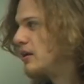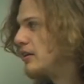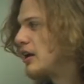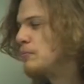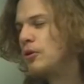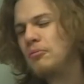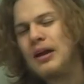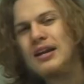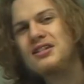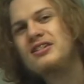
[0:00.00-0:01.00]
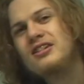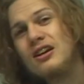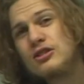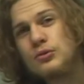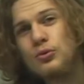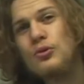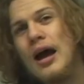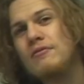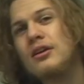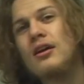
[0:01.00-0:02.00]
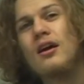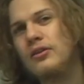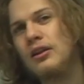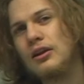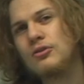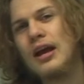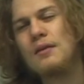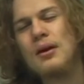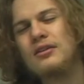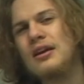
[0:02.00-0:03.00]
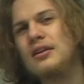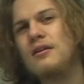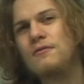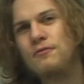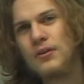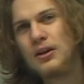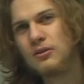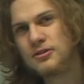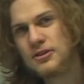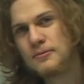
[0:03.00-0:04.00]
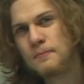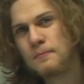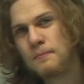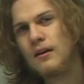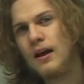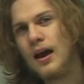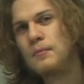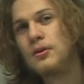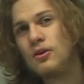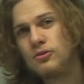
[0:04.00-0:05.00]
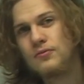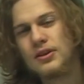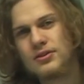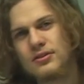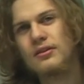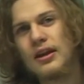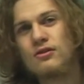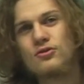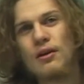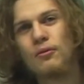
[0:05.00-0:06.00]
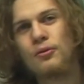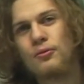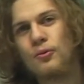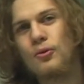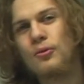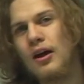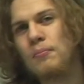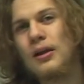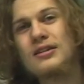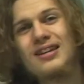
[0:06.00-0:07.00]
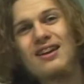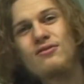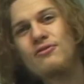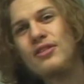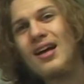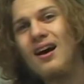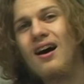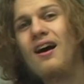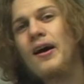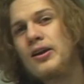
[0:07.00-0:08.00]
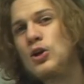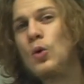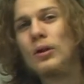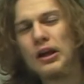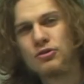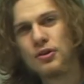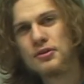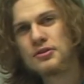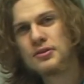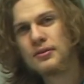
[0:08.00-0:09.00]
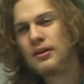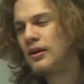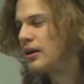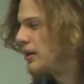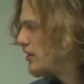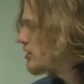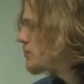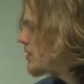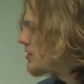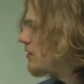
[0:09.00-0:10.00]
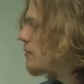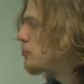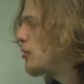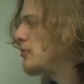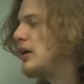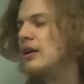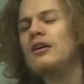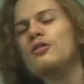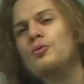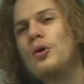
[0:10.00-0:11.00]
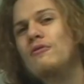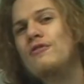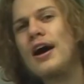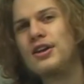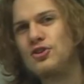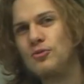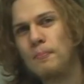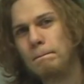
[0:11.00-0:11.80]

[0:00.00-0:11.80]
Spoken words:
They can propagate just through having the electric and magnetic fields. And because of this, they can travel through a place even if there are no electrons. This means that they're propagating through a vacuum.